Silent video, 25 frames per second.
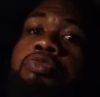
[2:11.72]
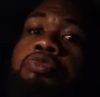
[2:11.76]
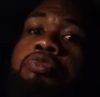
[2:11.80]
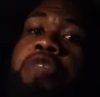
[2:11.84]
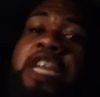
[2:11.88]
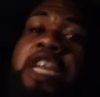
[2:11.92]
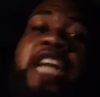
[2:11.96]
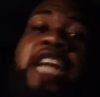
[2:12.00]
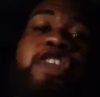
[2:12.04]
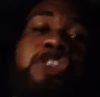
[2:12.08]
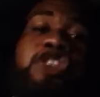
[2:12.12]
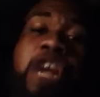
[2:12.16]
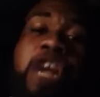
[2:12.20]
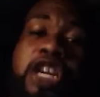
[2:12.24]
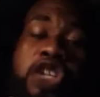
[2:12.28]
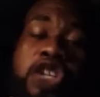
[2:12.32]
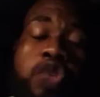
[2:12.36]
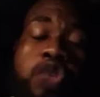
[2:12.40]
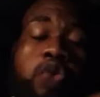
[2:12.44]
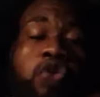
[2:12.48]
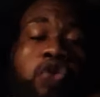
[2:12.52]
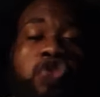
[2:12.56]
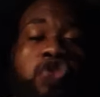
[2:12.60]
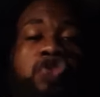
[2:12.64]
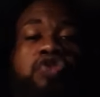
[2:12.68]
natural
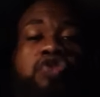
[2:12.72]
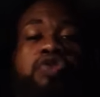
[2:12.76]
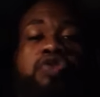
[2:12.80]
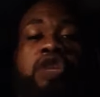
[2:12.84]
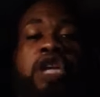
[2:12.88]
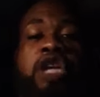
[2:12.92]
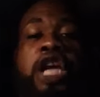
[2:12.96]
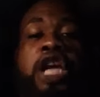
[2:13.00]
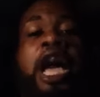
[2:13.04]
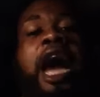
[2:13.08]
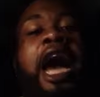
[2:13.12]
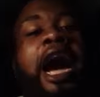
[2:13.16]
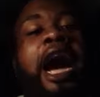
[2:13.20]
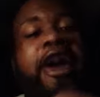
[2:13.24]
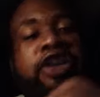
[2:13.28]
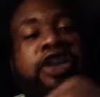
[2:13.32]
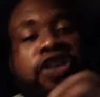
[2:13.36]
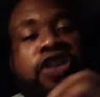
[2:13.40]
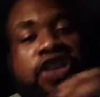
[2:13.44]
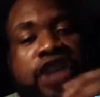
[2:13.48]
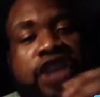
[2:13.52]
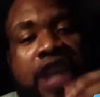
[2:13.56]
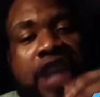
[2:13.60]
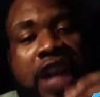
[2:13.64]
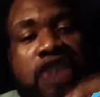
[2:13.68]
juice. And
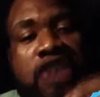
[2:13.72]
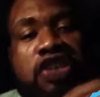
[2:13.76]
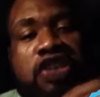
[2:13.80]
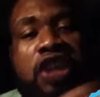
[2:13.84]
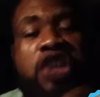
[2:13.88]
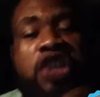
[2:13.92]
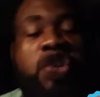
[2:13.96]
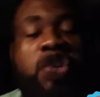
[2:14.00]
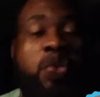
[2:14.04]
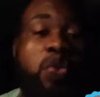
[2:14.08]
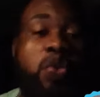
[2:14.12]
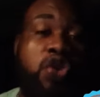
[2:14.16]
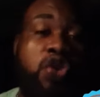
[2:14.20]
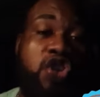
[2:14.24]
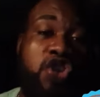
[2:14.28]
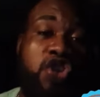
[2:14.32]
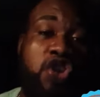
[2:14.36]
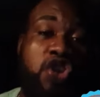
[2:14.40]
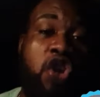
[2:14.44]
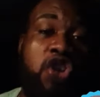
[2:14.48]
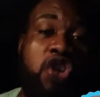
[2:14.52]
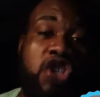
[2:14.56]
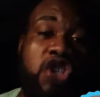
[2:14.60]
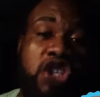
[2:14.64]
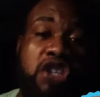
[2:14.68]
your natural
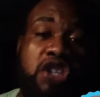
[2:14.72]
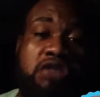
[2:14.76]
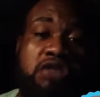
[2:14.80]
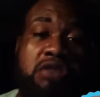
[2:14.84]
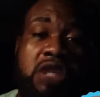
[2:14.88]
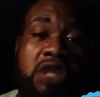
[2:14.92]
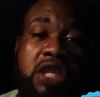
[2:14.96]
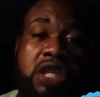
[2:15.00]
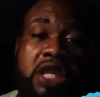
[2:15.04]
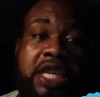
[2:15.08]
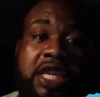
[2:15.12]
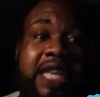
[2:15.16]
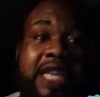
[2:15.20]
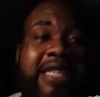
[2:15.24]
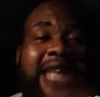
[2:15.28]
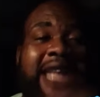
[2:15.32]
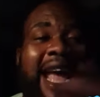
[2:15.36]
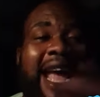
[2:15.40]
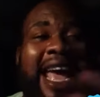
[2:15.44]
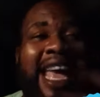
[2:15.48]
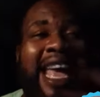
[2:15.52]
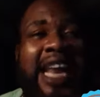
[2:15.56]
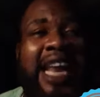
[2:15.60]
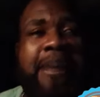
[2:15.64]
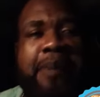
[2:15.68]
juice hustle, it'll
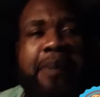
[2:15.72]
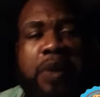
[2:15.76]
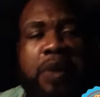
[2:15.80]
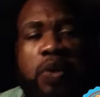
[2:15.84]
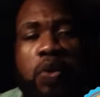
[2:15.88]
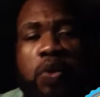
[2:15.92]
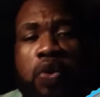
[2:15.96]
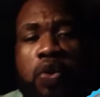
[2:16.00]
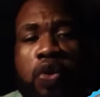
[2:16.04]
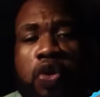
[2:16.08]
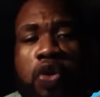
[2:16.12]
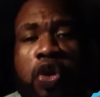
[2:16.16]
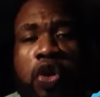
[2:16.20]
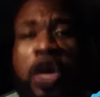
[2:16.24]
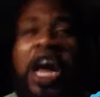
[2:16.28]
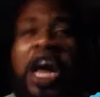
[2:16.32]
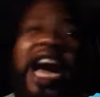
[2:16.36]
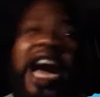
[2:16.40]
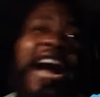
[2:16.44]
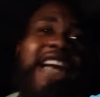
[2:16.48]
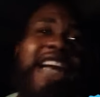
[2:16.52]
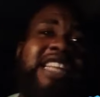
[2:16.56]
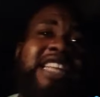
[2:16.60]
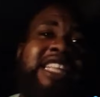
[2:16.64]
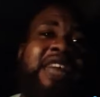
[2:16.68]
help you
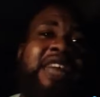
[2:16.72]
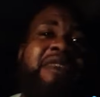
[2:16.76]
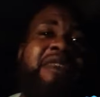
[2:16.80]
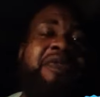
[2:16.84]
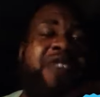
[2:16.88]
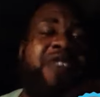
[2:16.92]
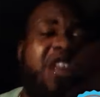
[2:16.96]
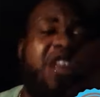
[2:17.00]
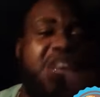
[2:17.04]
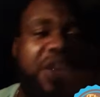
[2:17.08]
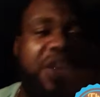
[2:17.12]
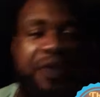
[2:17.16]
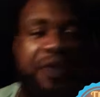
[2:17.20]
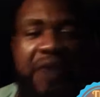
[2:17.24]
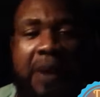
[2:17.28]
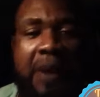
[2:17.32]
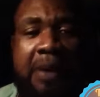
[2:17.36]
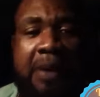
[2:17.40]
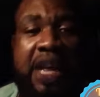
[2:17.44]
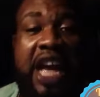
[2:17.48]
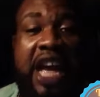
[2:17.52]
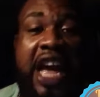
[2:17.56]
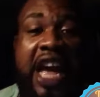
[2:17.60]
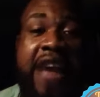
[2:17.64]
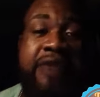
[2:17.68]
and it'll feed your
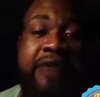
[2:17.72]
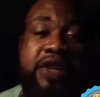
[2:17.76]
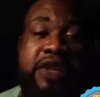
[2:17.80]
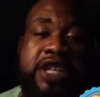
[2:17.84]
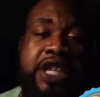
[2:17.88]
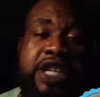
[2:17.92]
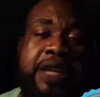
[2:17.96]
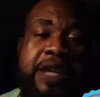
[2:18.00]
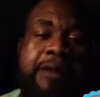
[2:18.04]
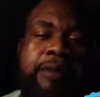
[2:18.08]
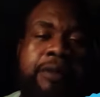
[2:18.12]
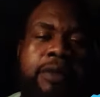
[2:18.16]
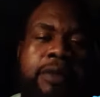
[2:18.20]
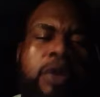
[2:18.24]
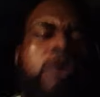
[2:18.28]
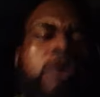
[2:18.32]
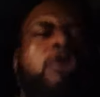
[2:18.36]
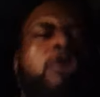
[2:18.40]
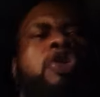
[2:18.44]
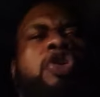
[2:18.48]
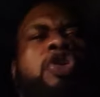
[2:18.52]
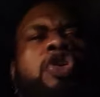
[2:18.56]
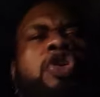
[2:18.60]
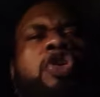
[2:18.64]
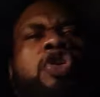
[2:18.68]
family and everything.
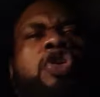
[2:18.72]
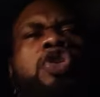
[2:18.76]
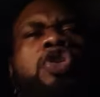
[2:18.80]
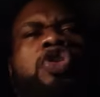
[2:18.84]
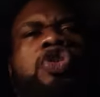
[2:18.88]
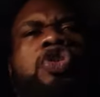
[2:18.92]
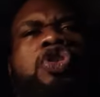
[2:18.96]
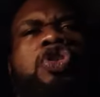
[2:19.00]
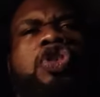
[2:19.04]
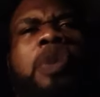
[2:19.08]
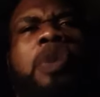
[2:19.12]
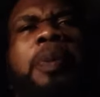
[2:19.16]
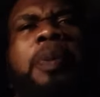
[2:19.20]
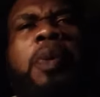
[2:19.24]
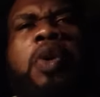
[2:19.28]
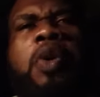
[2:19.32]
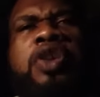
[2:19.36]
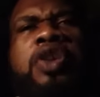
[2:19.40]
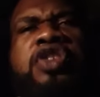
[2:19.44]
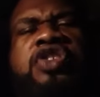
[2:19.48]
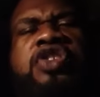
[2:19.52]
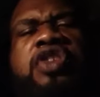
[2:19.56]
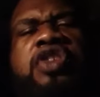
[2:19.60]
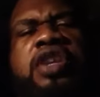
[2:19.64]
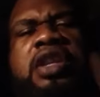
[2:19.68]

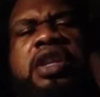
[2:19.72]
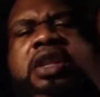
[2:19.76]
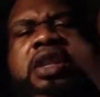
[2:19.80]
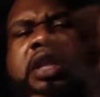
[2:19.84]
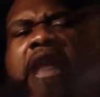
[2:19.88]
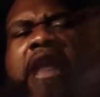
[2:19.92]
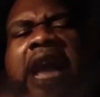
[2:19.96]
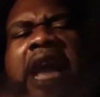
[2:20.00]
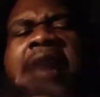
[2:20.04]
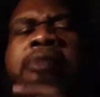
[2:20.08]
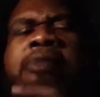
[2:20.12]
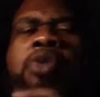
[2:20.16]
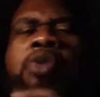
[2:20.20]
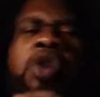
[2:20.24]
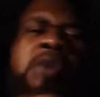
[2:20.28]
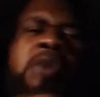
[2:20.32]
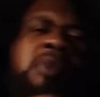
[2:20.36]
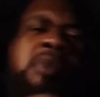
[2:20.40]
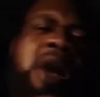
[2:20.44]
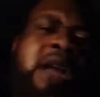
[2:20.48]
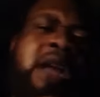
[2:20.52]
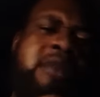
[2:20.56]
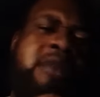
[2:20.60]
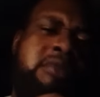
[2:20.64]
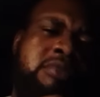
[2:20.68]
Suppose 10 more
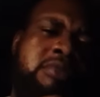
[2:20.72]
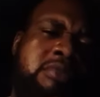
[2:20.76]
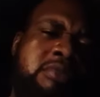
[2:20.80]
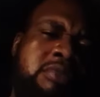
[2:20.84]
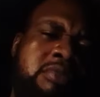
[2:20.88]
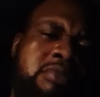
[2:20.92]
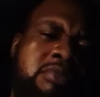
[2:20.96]
man